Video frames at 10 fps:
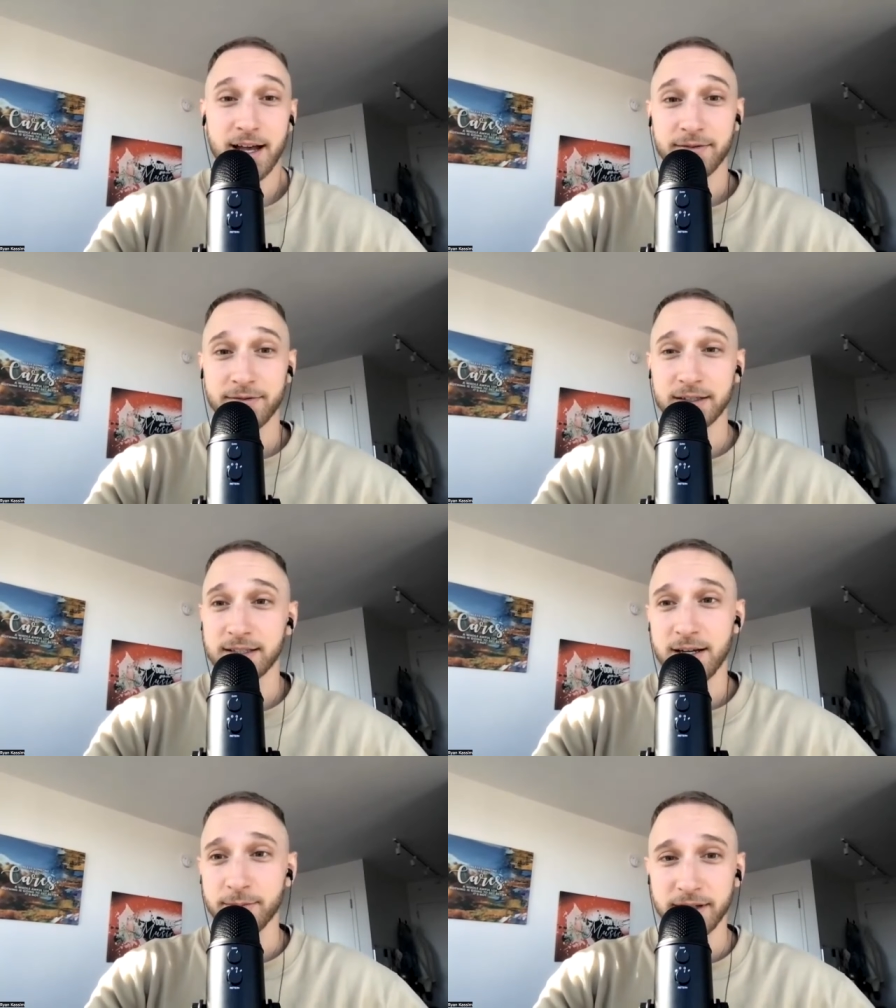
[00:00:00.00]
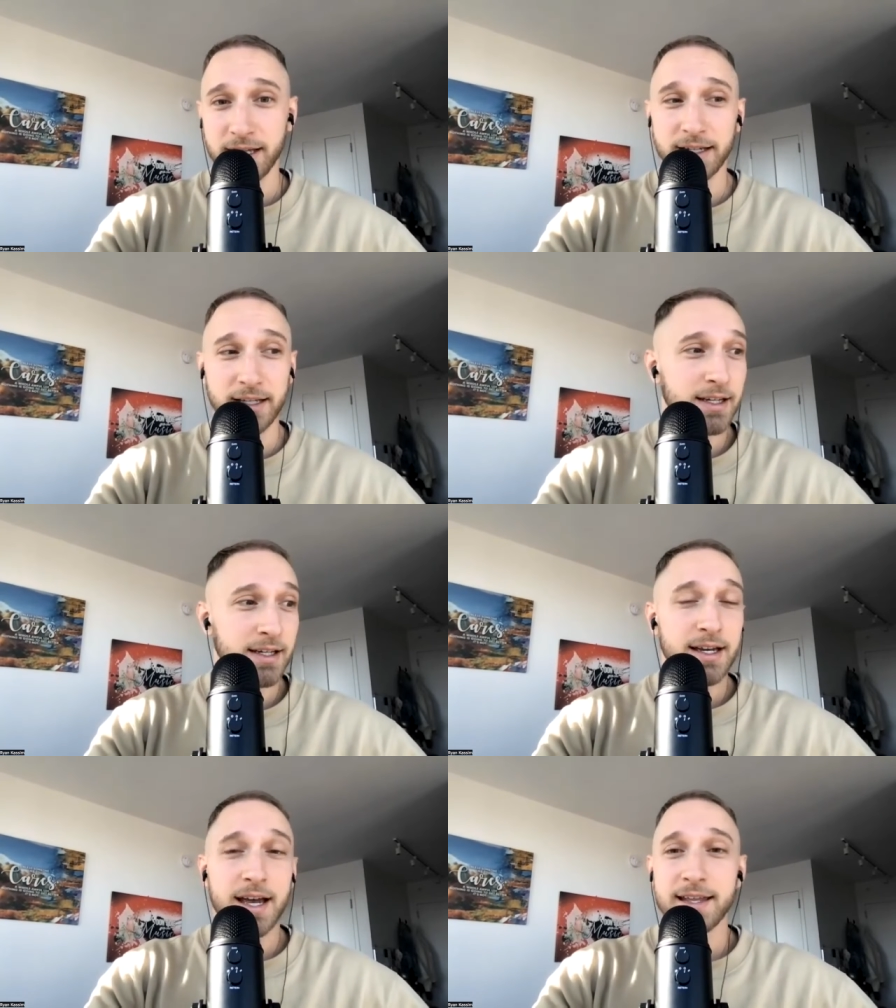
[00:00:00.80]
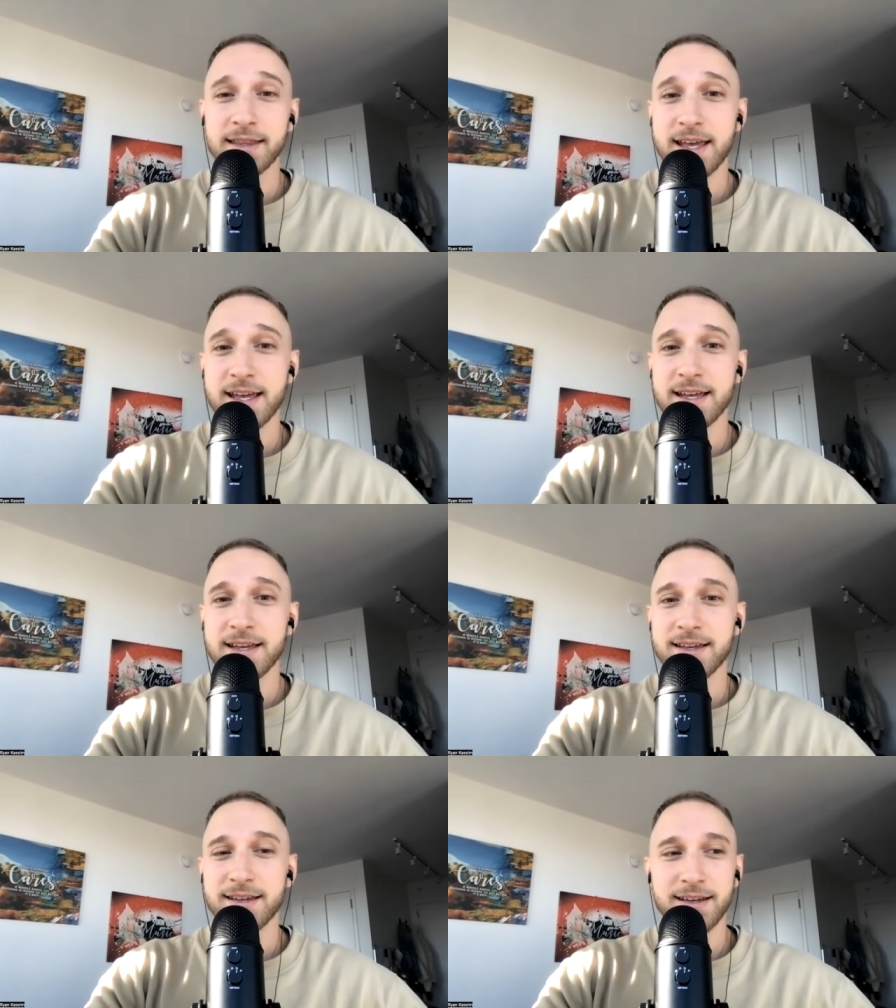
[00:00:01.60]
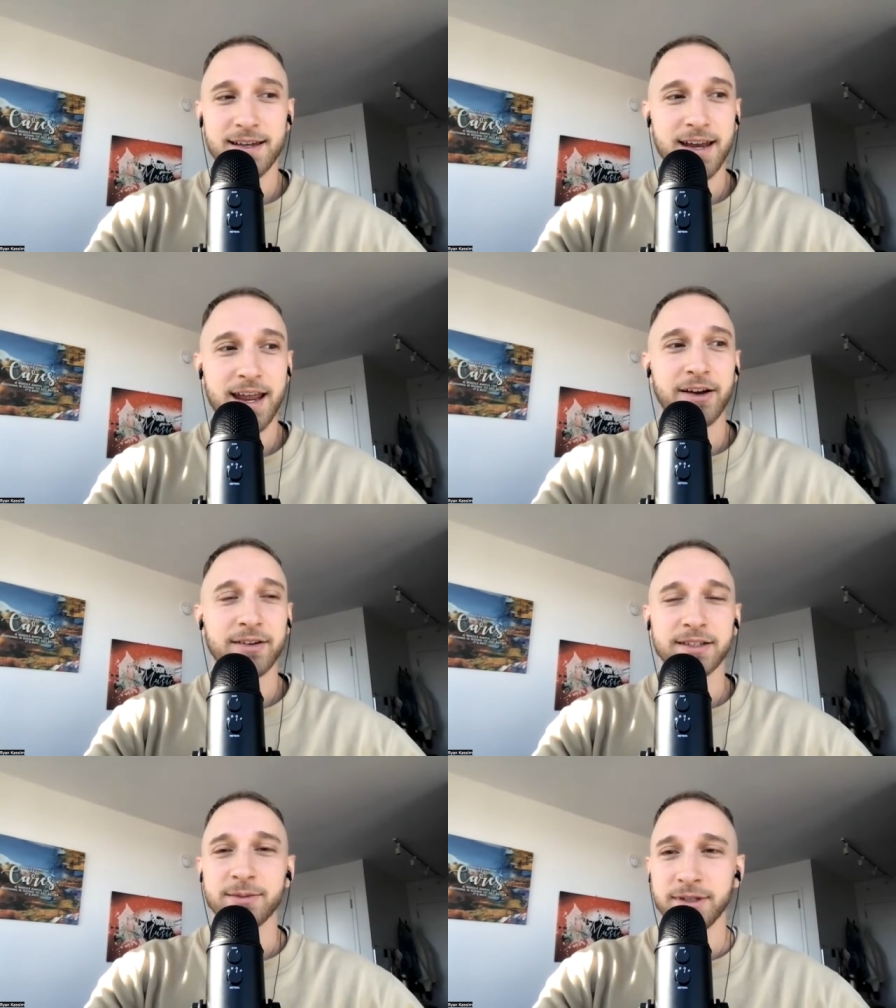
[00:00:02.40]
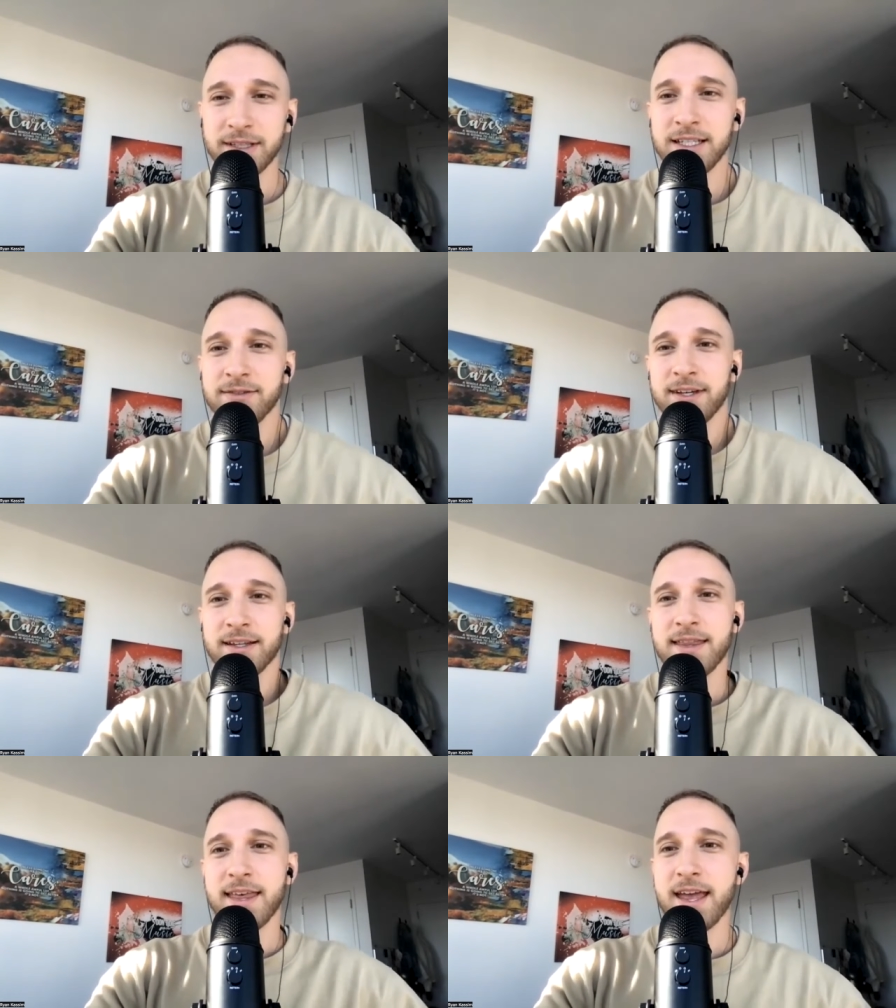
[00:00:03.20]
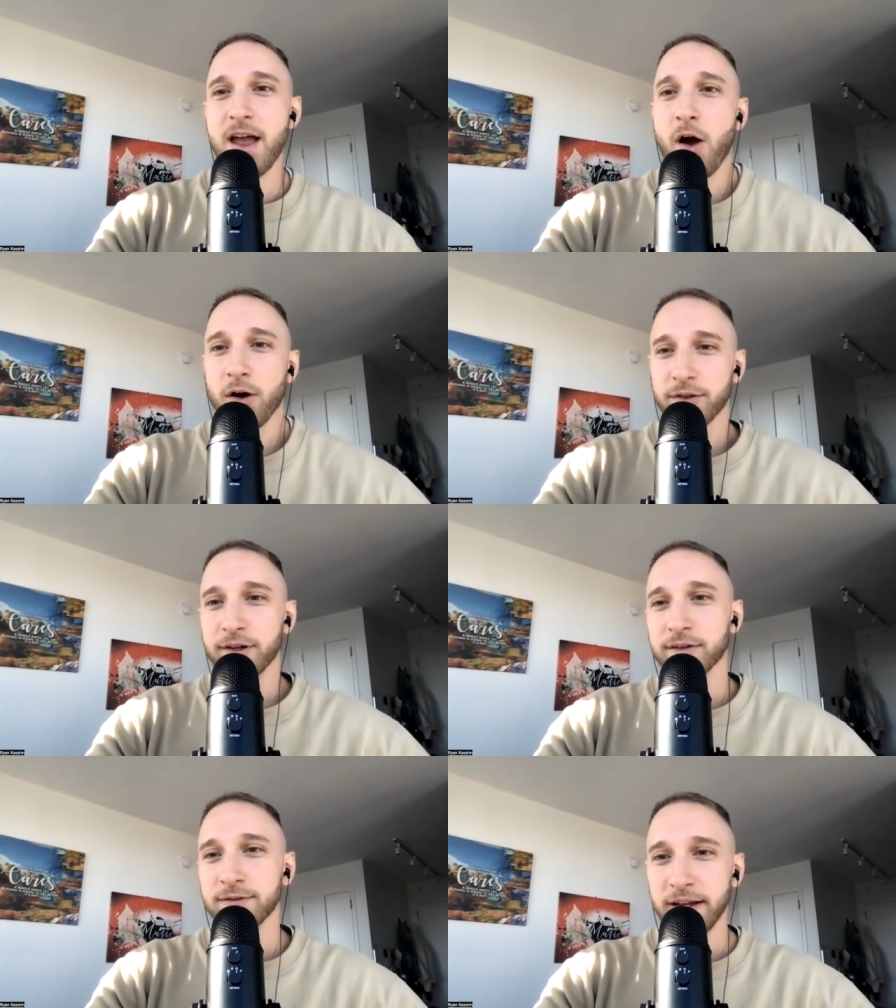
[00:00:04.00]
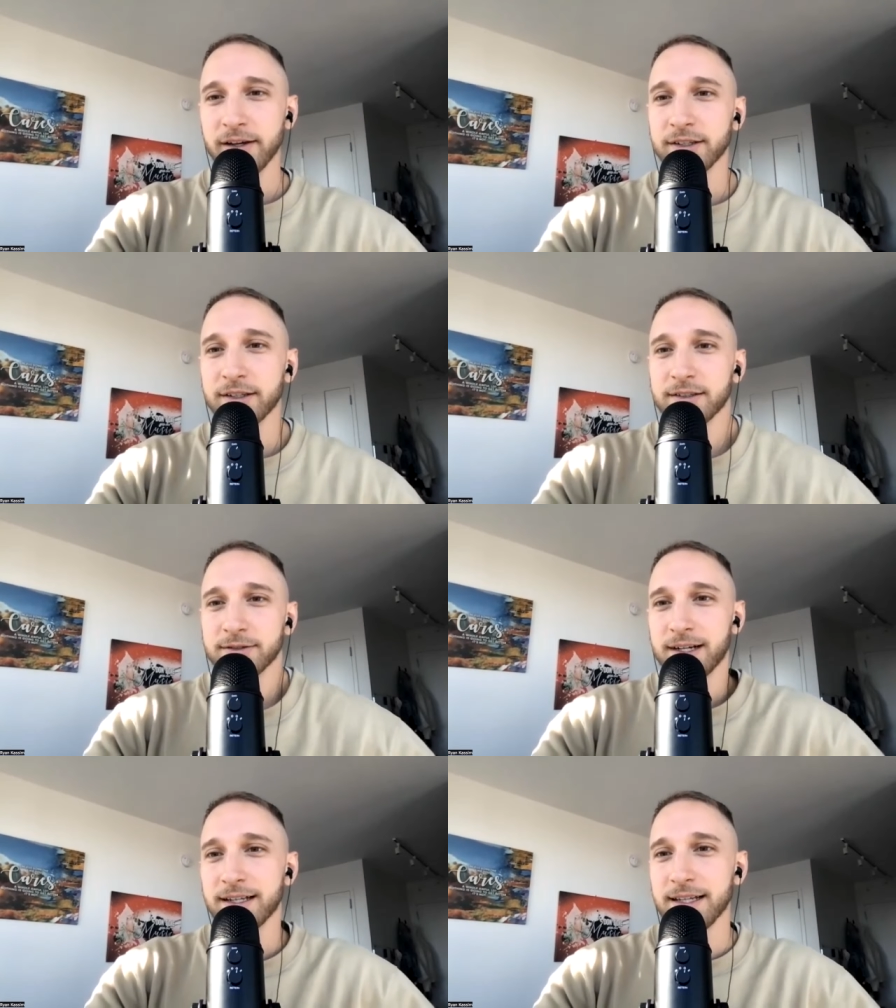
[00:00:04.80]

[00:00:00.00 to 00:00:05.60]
I fucked up and they inherently believe that they are their failure, right?